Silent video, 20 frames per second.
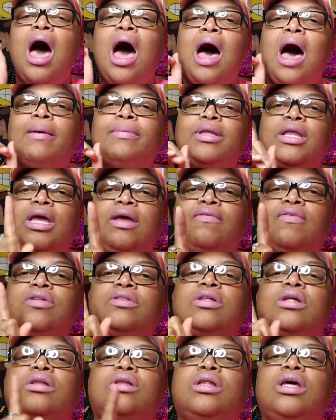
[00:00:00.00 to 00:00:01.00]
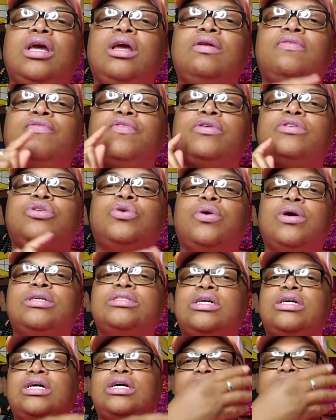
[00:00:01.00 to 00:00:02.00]
I'm leaving the link for
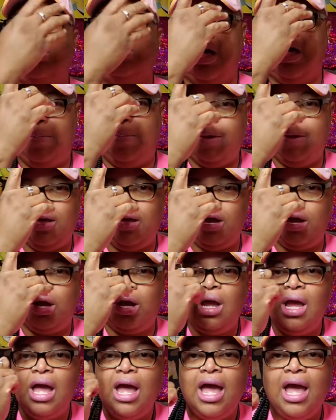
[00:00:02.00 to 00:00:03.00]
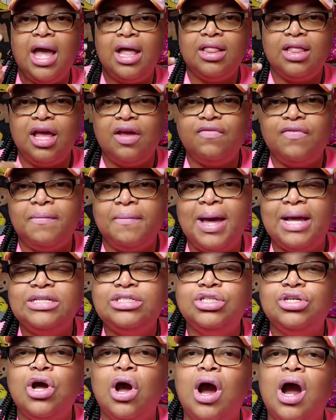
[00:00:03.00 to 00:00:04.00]
Toys R Us up here and the
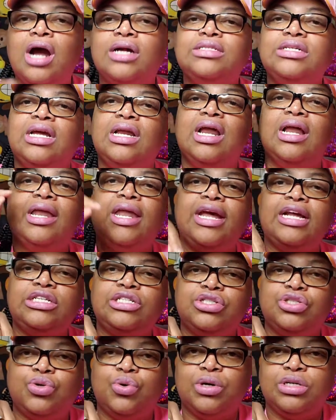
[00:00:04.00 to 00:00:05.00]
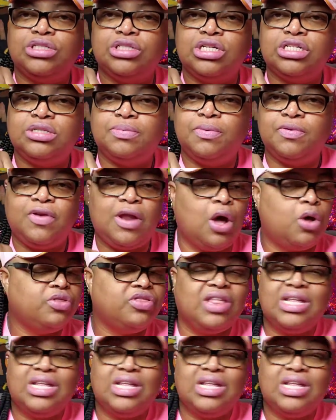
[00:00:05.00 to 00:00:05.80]
information cards and a link to Toys R Us below.